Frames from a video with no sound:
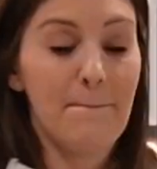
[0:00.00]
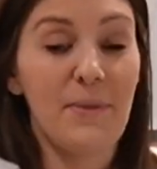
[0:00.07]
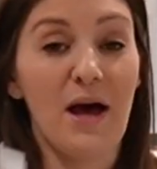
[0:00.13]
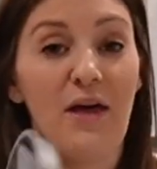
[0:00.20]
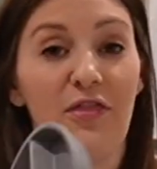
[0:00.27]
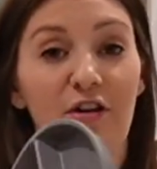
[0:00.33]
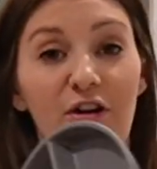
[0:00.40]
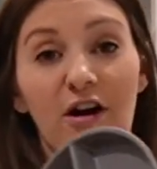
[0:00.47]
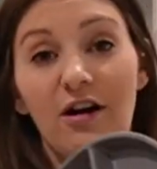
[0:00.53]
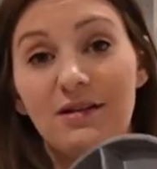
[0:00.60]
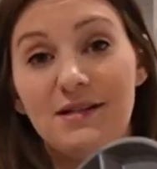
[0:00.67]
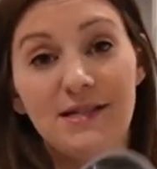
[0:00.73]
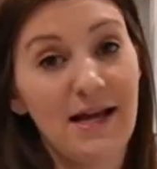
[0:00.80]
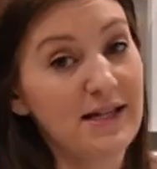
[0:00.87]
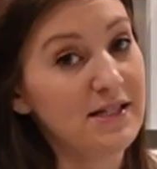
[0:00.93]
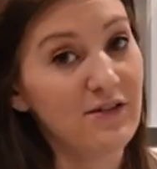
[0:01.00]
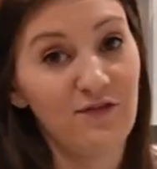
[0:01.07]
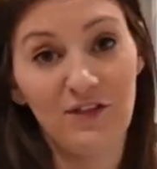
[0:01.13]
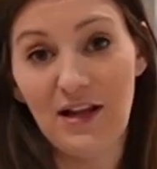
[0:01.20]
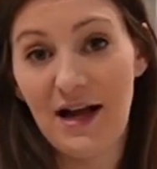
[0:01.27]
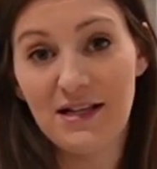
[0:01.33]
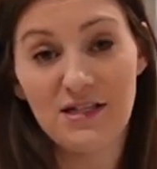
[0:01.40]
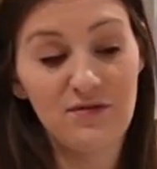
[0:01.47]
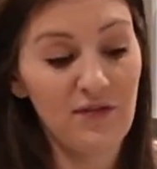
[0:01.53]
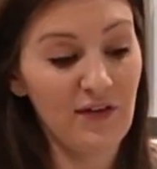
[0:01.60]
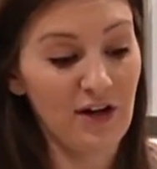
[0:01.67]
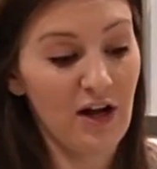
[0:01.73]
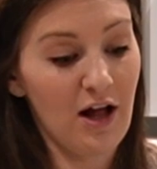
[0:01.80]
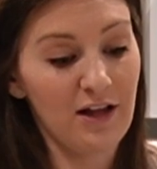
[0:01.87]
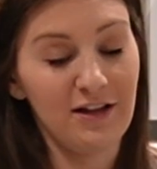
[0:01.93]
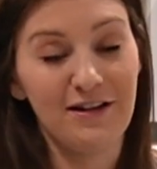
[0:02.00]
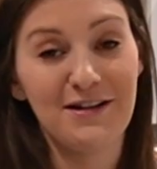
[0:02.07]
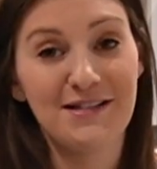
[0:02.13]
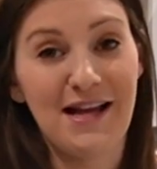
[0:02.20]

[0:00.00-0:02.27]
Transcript: But there are sets of lots of different colors.